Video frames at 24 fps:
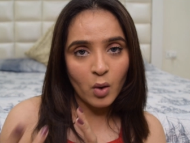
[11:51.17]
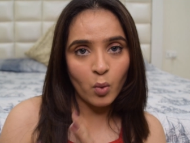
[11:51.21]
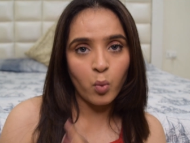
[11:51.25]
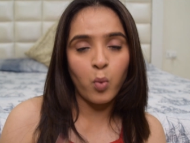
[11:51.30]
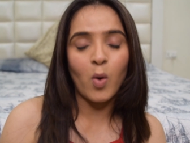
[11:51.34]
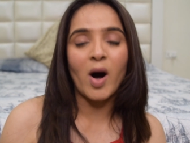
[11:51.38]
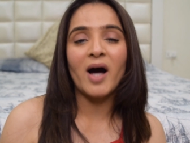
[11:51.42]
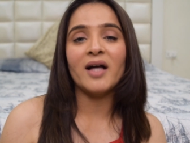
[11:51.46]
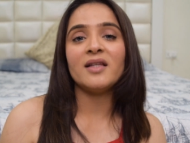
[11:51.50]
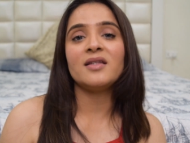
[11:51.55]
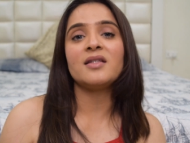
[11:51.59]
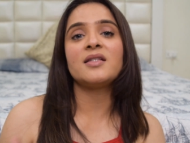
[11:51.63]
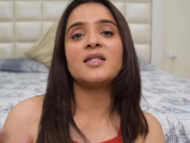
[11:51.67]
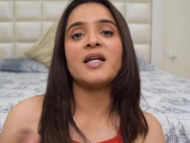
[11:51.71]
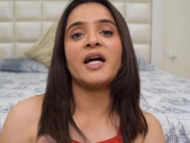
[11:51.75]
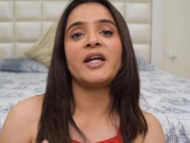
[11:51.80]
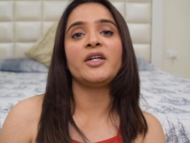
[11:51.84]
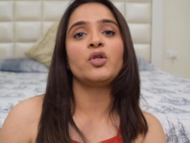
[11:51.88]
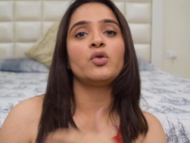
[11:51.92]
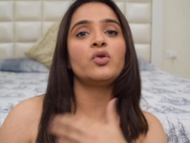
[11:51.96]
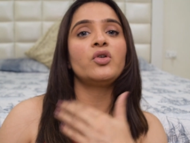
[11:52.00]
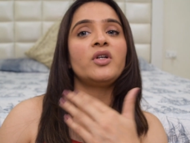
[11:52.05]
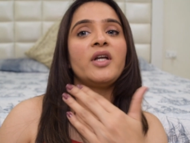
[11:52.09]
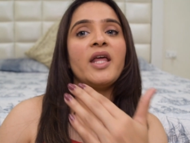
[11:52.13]
once
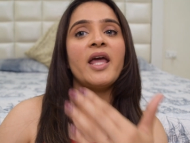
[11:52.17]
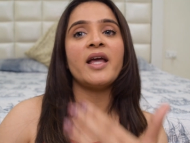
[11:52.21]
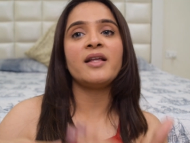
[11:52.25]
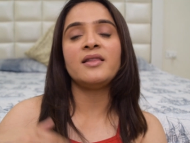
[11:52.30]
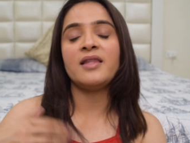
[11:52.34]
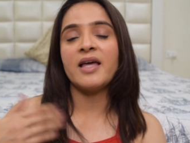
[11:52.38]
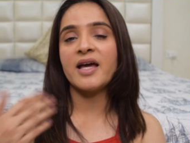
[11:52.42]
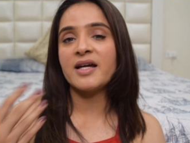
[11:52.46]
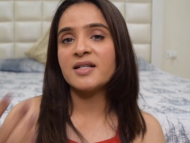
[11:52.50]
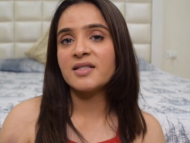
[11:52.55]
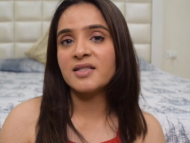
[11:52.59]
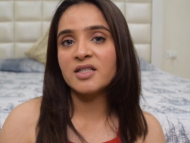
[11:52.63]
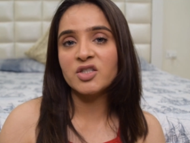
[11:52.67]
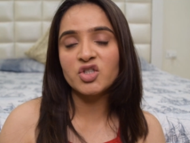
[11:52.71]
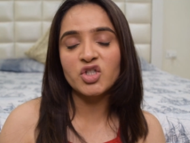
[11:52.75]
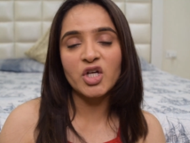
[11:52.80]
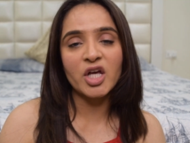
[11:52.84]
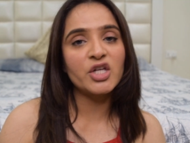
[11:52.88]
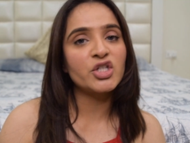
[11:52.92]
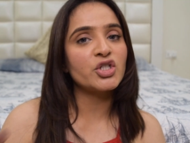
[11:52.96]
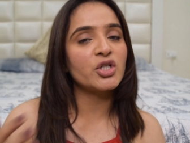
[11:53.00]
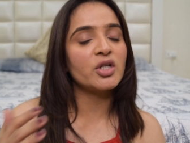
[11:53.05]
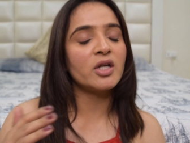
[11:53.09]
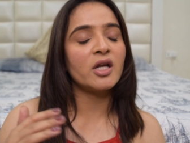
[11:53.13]
and take their
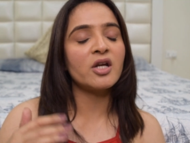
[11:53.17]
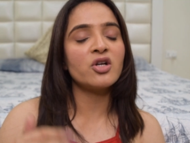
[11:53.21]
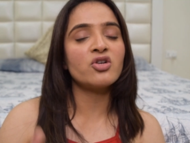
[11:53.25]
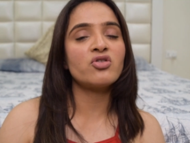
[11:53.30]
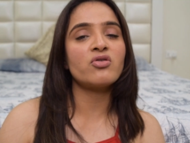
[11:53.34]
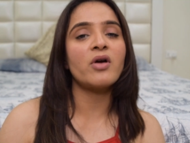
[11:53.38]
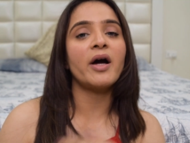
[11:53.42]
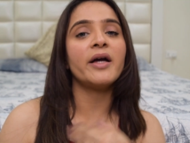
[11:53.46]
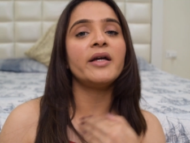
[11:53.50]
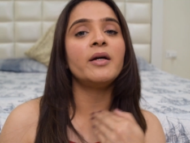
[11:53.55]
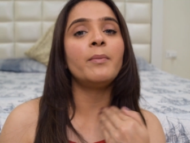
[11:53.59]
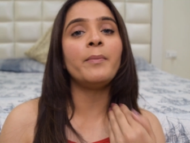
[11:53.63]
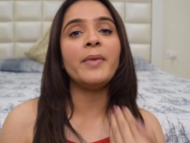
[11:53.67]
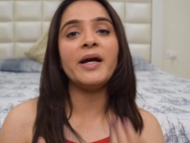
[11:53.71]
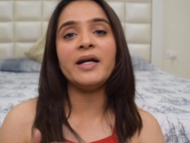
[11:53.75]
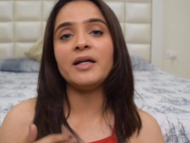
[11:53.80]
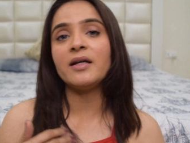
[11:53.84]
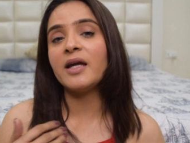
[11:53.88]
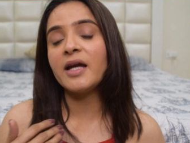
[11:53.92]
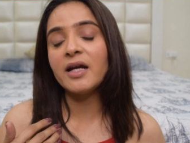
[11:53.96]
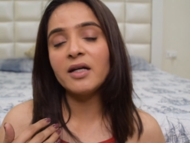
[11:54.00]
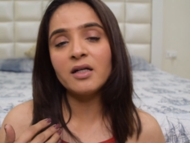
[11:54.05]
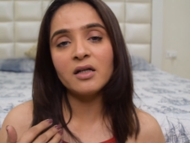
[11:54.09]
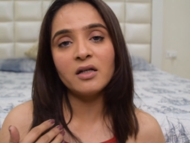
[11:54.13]
suggestion and try a
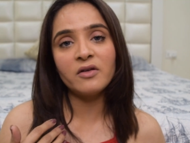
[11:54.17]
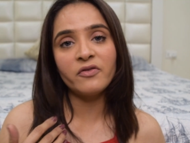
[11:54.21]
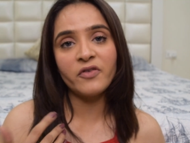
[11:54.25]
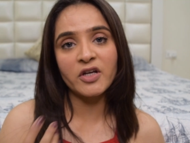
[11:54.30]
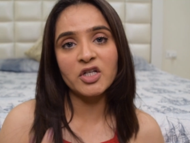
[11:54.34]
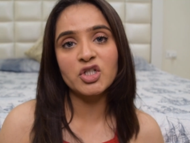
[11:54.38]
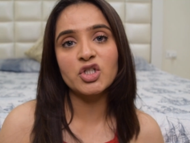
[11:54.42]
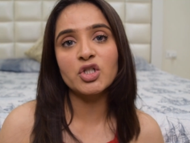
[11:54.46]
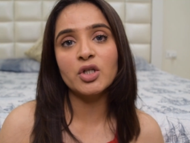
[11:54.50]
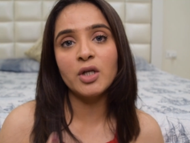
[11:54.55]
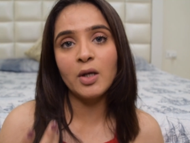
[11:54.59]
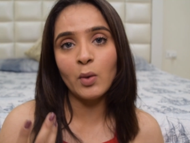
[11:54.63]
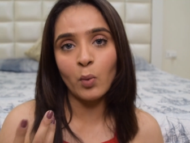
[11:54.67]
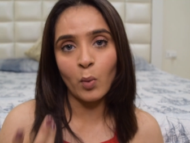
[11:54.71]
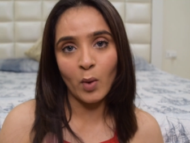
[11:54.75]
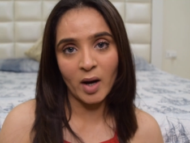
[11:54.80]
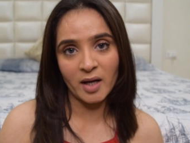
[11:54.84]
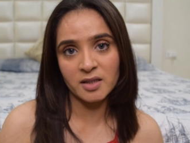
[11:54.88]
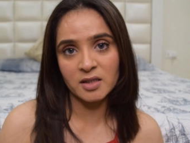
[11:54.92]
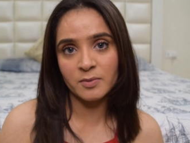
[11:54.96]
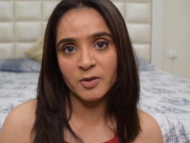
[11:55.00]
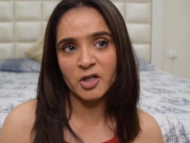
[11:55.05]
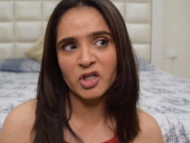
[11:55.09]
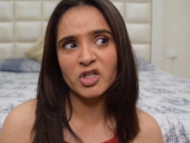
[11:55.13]
medicated facial
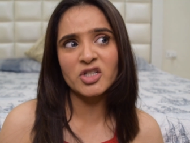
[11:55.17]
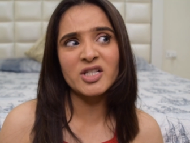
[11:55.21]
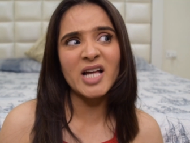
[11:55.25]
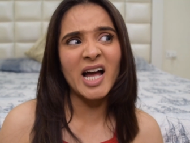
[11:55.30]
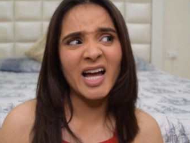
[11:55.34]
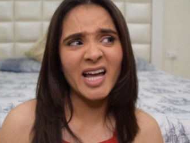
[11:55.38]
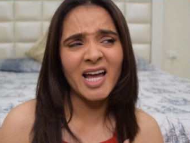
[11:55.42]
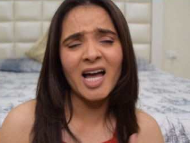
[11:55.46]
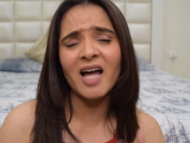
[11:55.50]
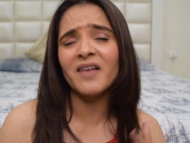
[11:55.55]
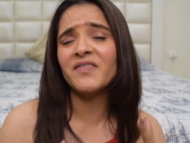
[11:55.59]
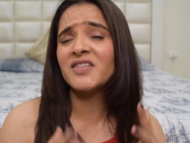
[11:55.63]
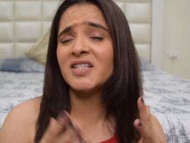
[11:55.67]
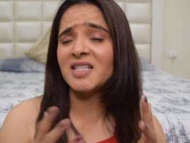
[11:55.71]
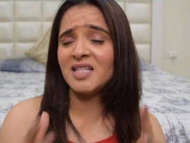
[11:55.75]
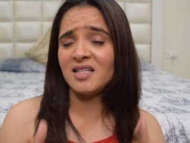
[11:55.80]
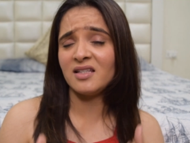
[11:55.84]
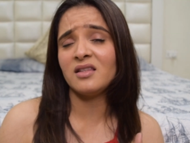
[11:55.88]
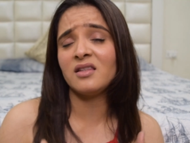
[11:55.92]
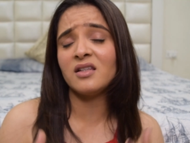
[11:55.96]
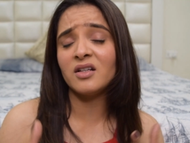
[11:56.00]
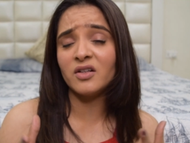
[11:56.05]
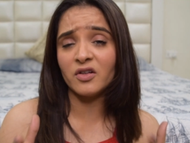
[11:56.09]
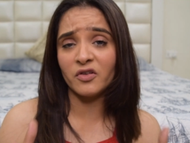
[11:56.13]
once, because I have
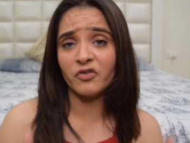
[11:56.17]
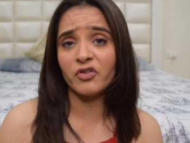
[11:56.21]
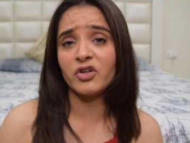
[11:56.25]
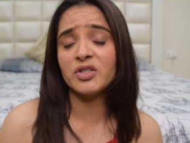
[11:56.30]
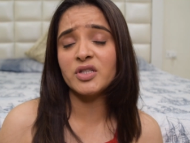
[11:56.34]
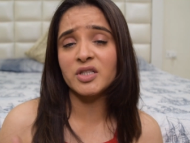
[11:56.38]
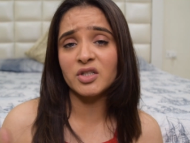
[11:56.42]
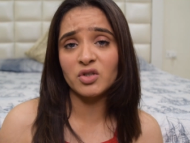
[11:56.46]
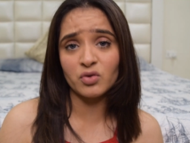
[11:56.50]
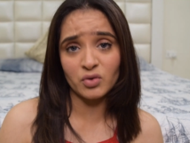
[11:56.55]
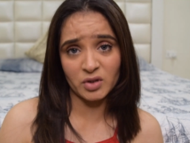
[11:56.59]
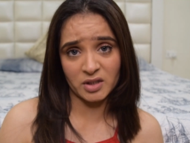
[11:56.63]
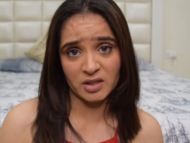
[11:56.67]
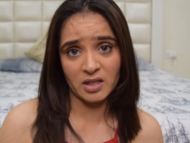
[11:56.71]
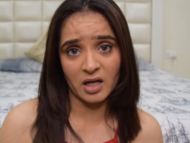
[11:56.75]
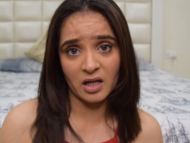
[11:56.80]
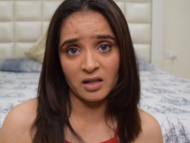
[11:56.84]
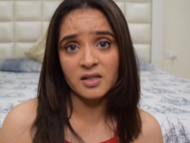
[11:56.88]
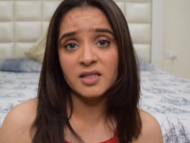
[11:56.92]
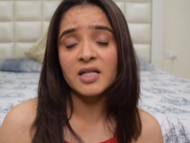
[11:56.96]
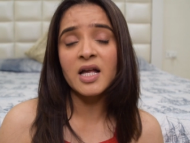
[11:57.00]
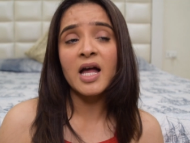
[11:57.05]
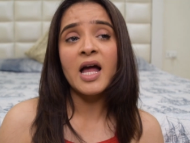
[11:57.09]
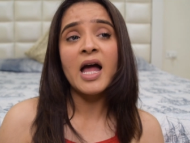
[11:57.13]
seen the difference in
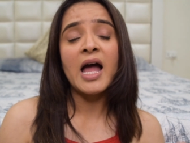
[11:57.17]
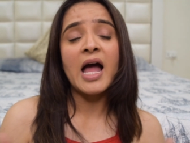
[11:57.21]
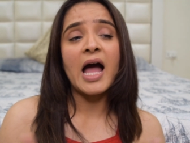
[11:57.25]
results.